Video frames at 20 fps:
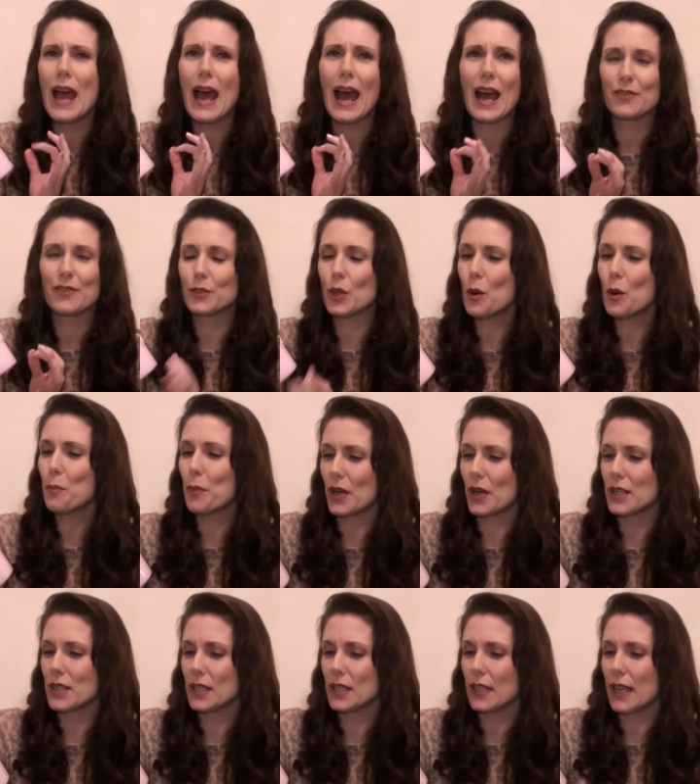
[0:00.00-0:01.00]
I've not
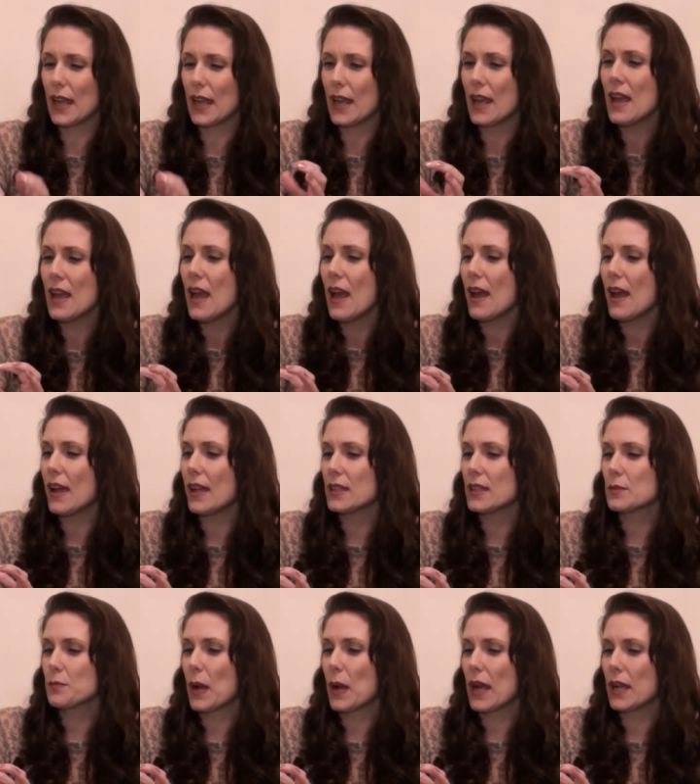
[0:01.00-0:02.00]
burned it yet it
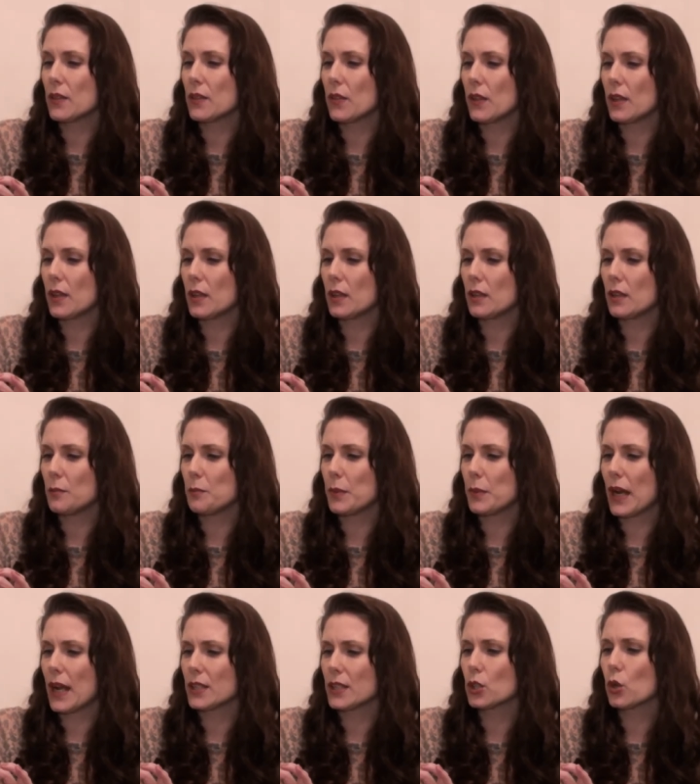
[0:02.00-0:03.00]
is by the
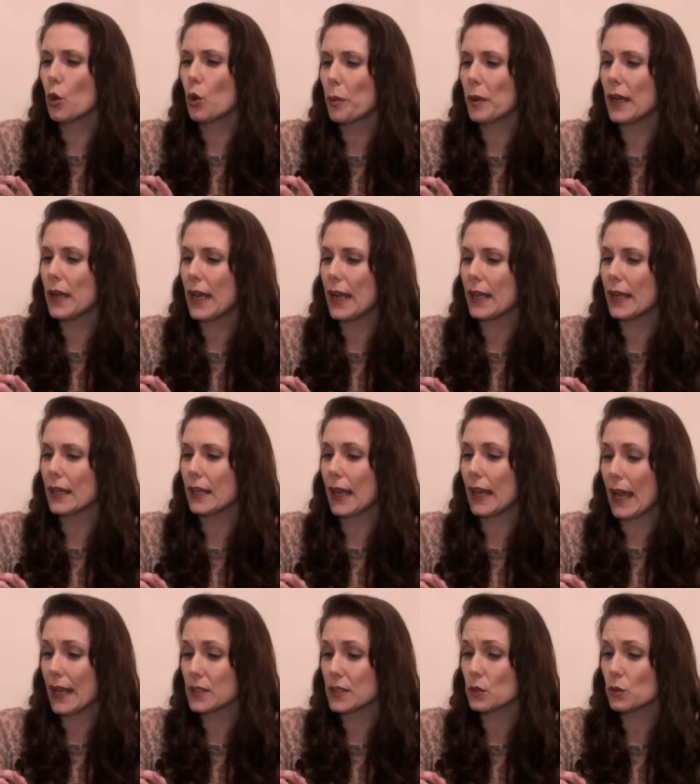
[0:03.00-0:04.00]
brand Copenhagen
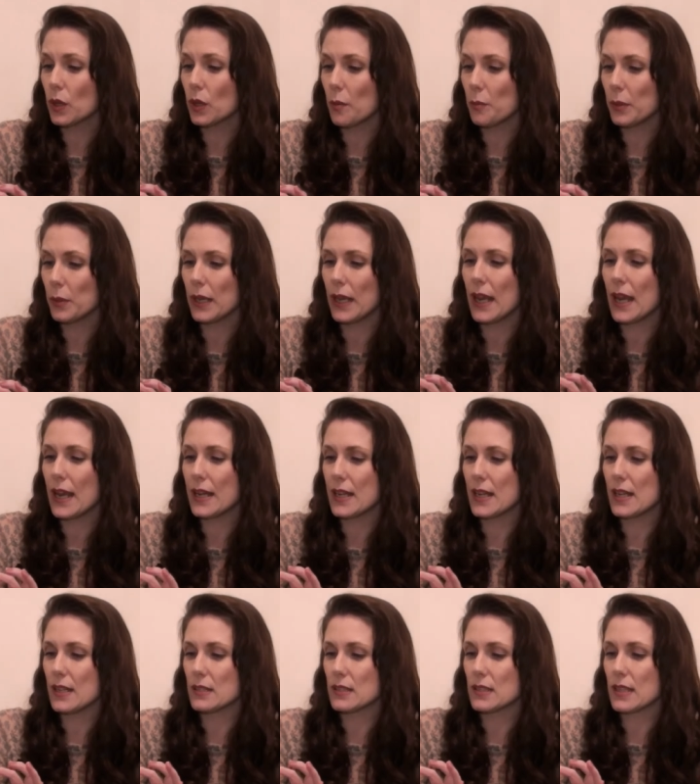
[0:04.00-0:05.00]
Candle Company and
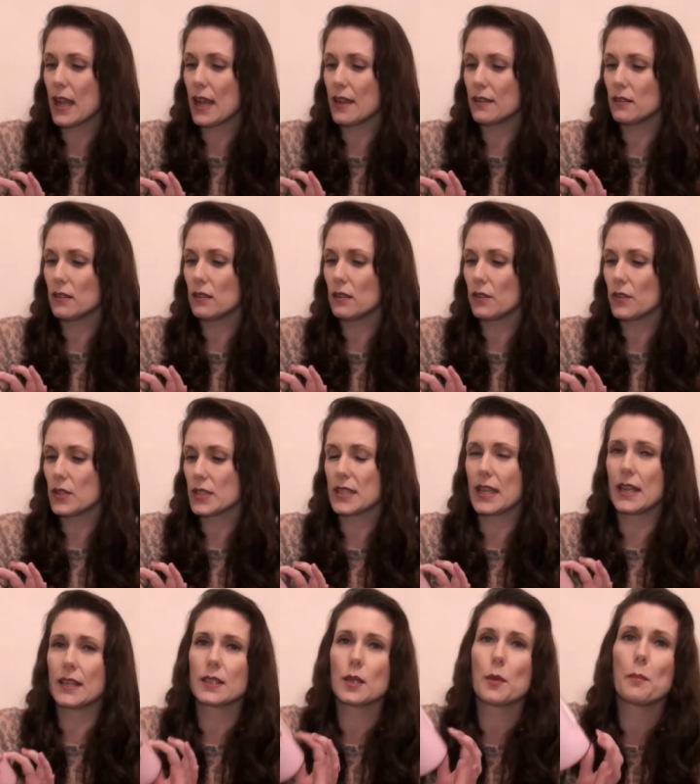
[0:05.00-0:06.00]
it is in the
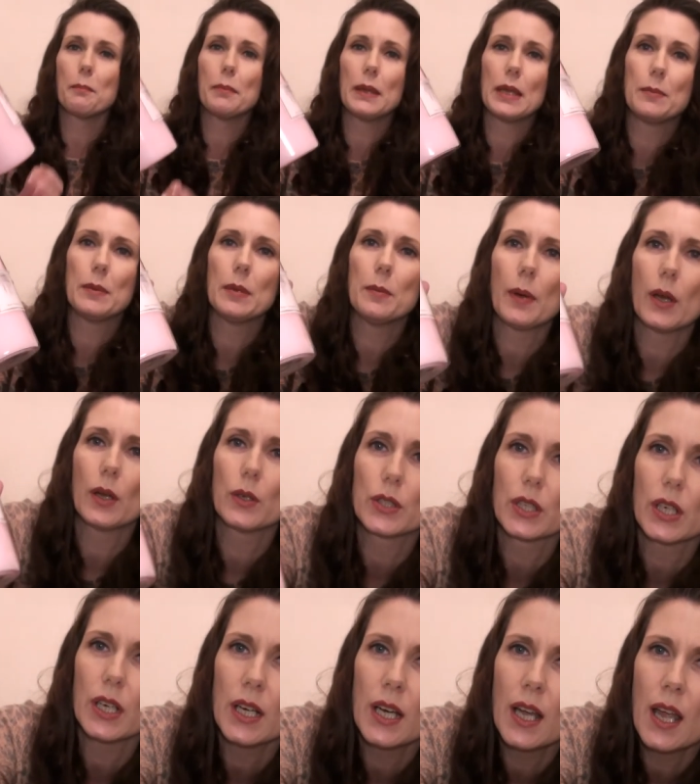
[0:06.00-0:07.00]
scent baby
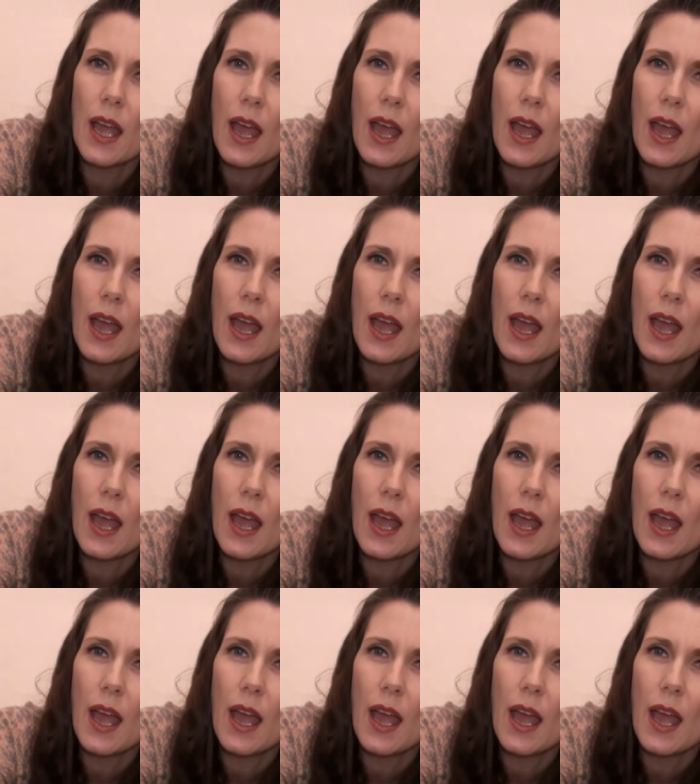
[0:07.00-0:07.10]
powder